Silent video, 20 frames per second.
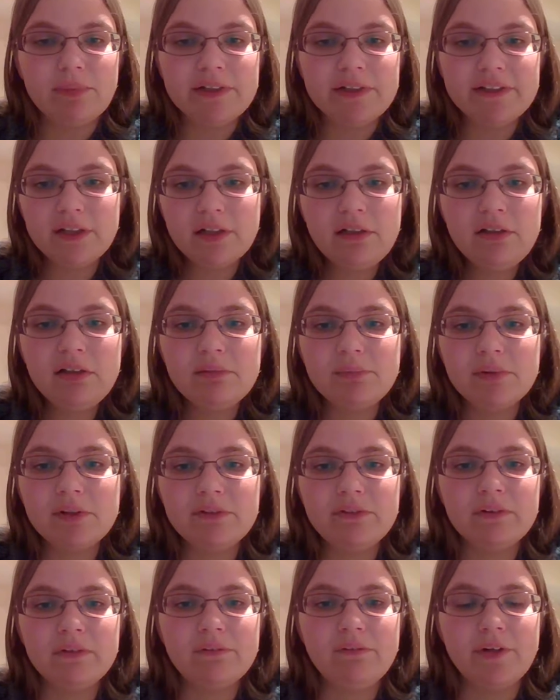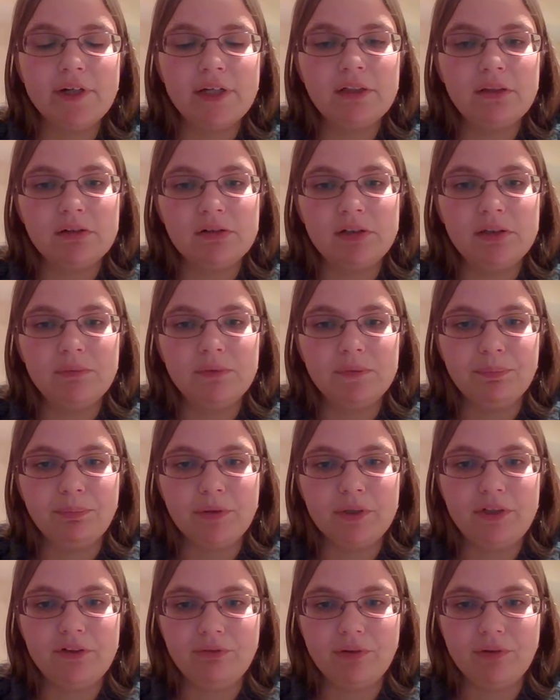my second semester of grade 9 was
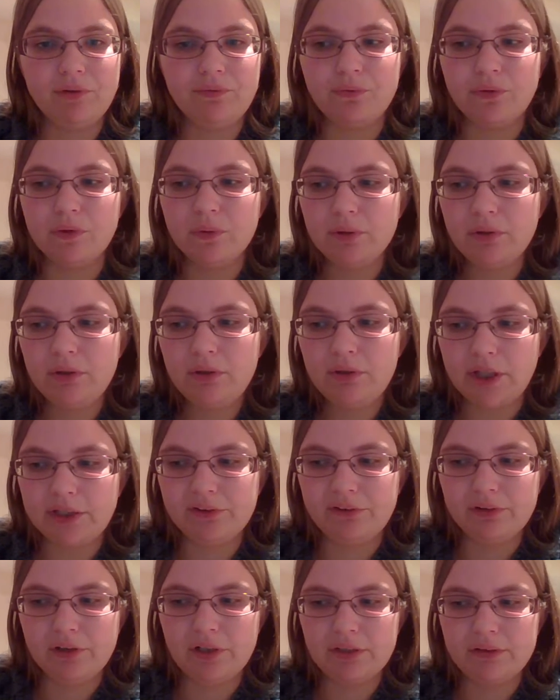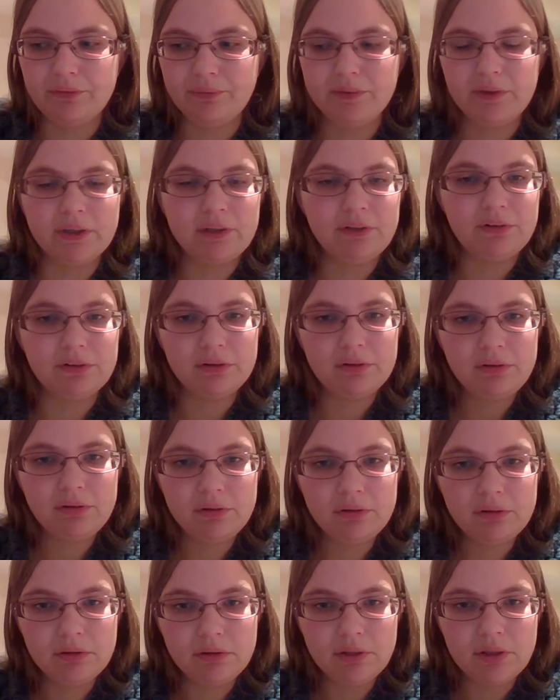pretty straightforward. I still had the religion,
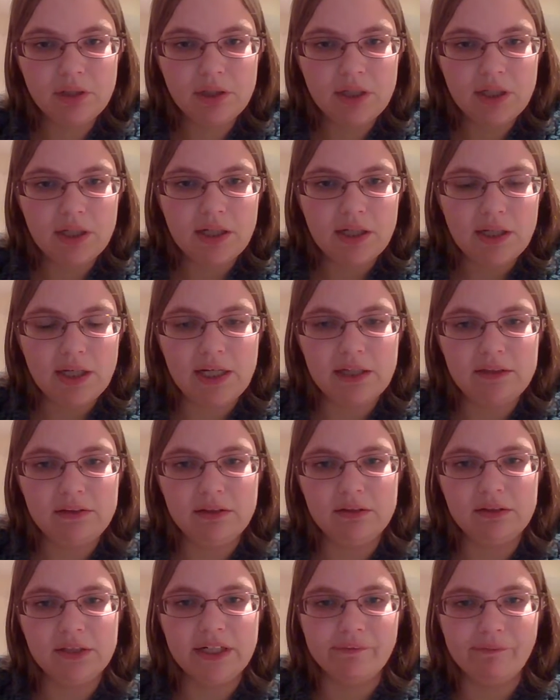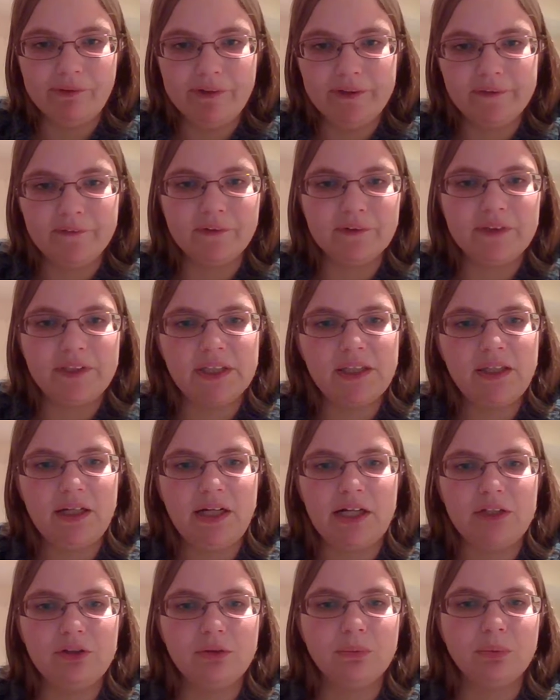and then every other day I
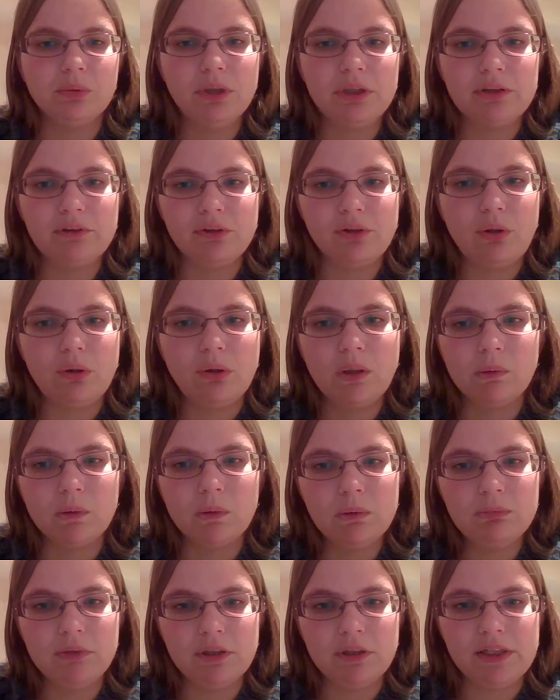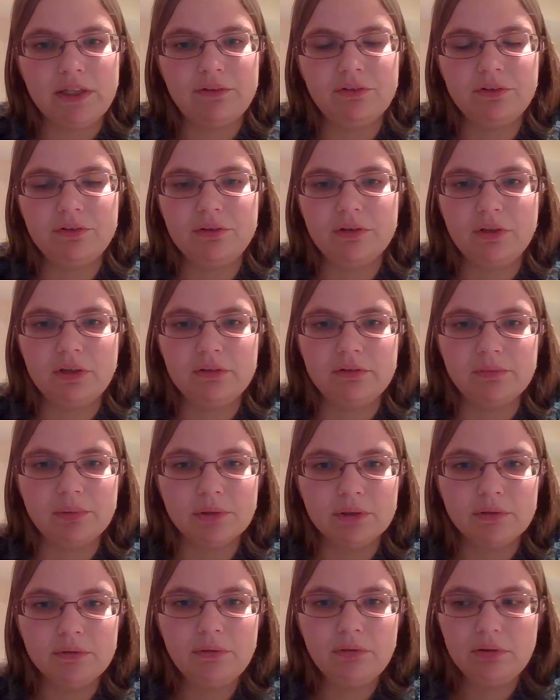had to work in the core room, like I just talked
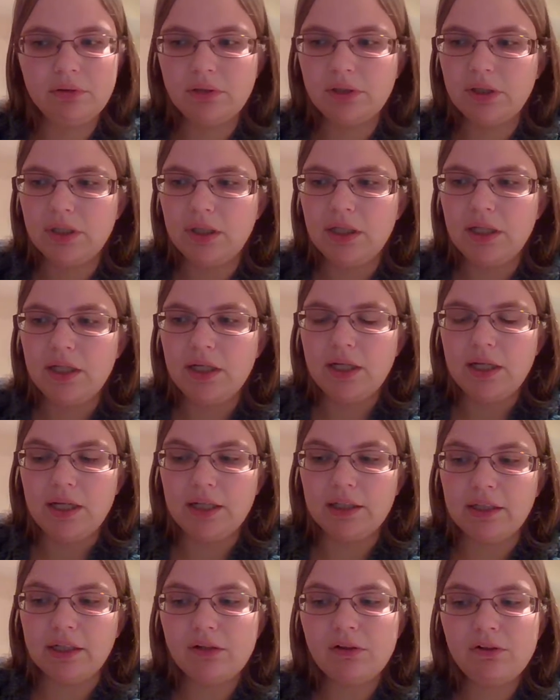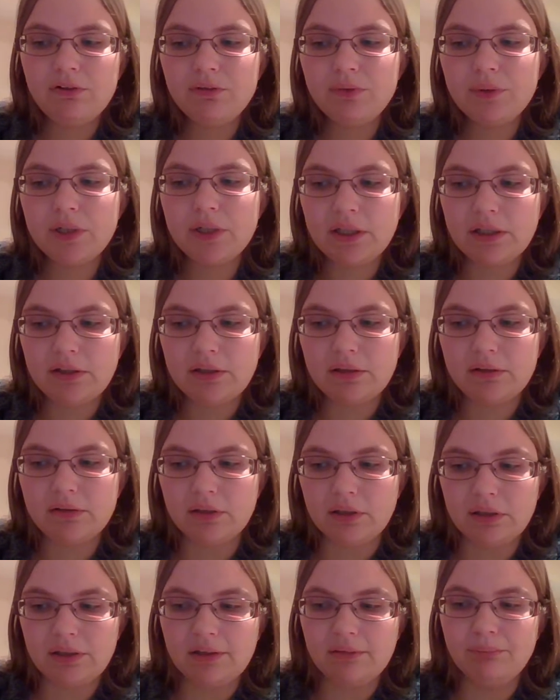about. And I also had
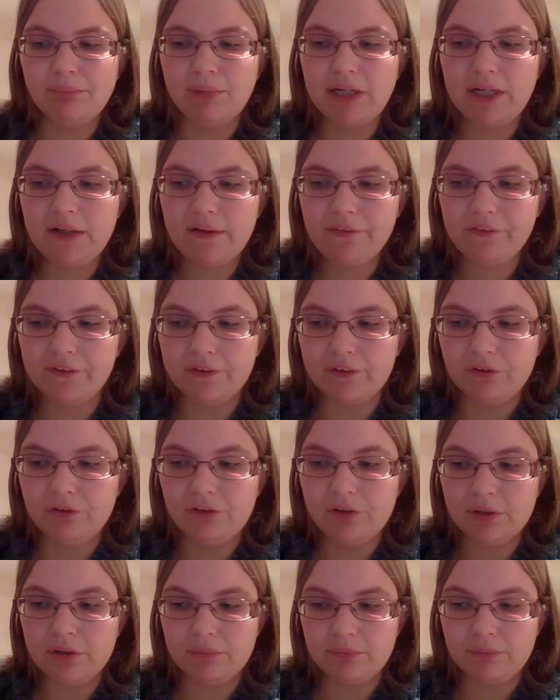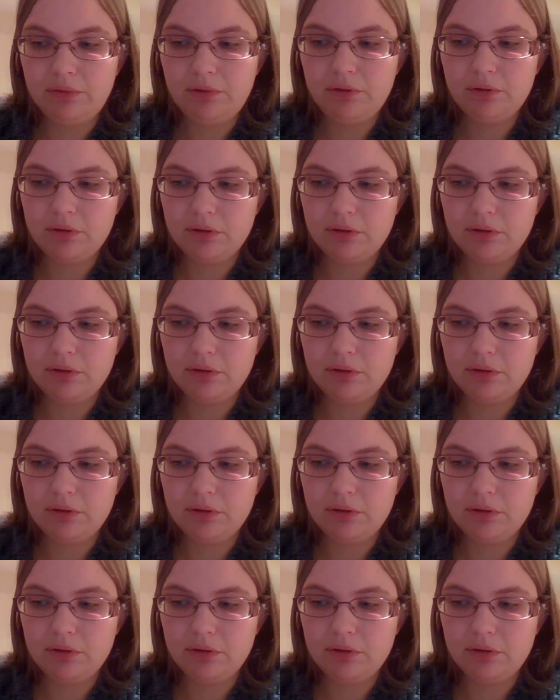math and gym.